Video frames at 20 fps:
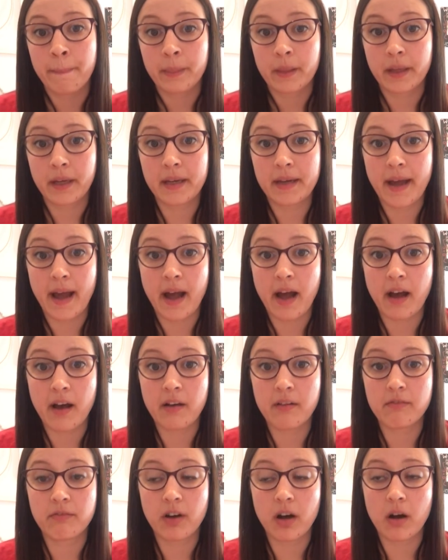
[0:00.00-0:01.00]
can
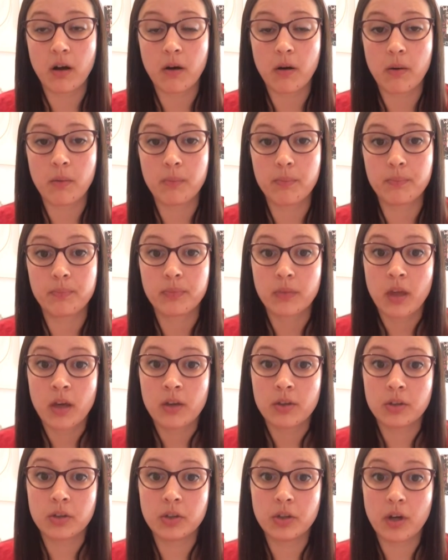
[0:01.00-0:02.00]
have,
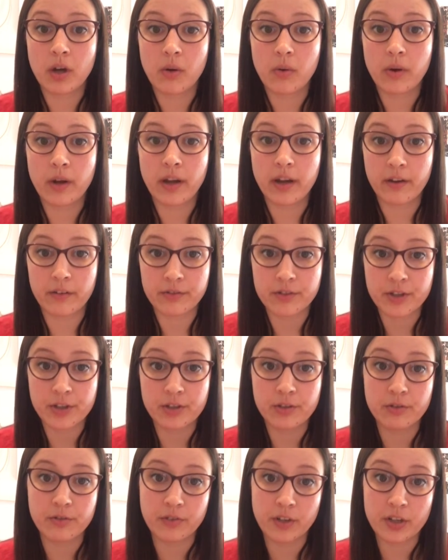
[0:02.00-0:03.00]
after
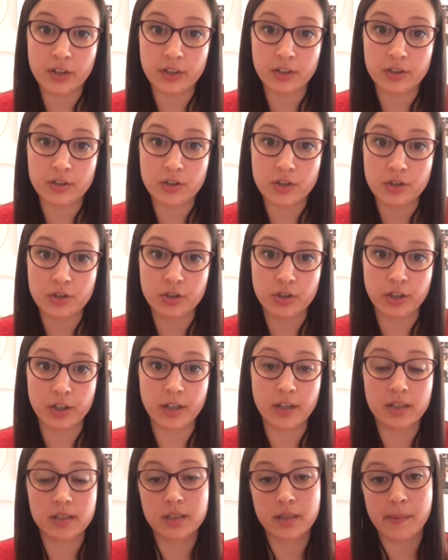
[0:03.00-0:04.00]
you finish your
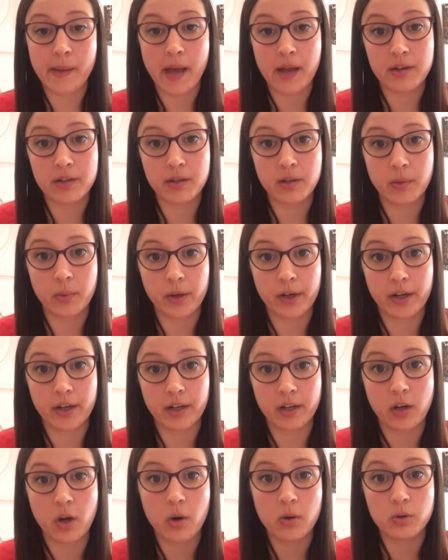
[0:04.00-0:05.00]
independent
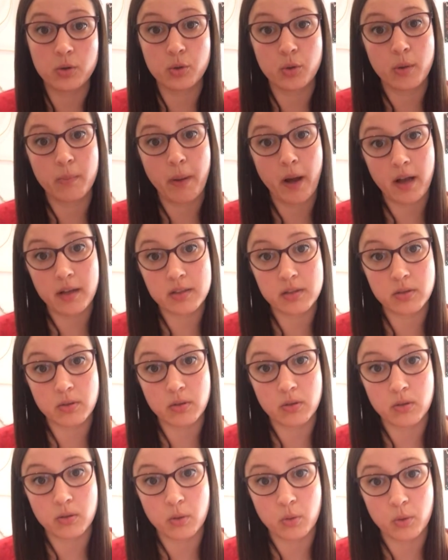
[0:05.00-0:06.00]
work, go do a
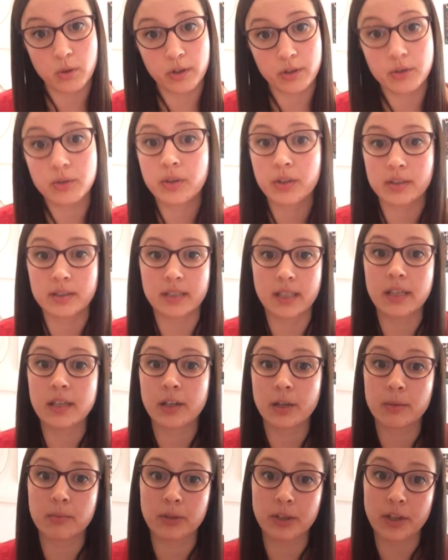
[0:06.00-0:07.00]
puzzle, or you can take
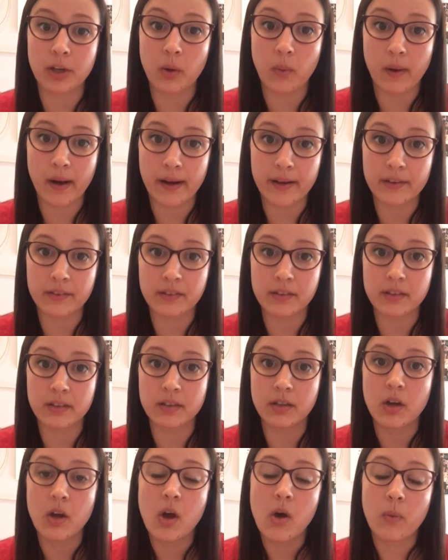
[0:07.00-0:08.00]
a break
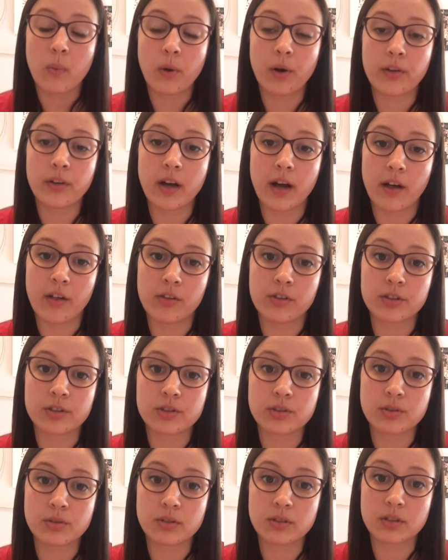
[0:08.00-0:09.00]
quietly while the other
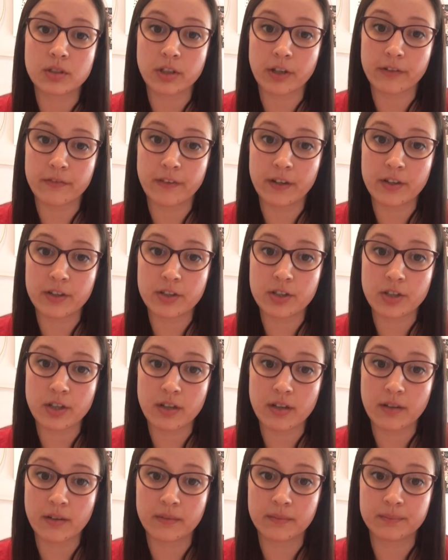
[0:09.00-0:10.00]
students are
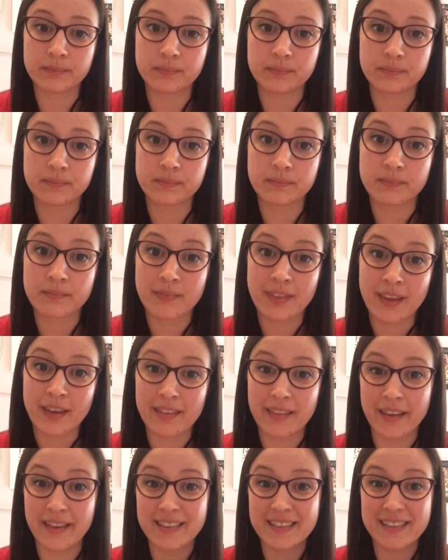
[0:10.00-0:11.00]
finishing.
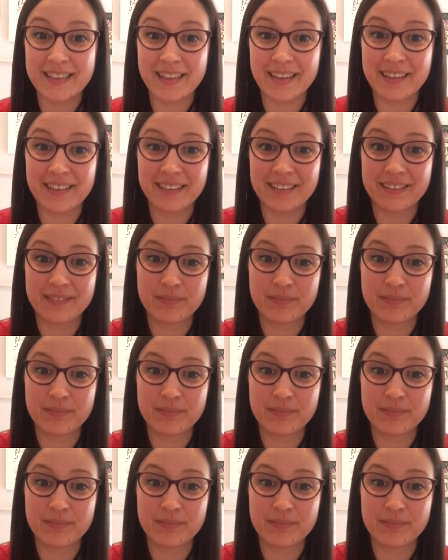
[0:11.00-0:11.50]
That's it.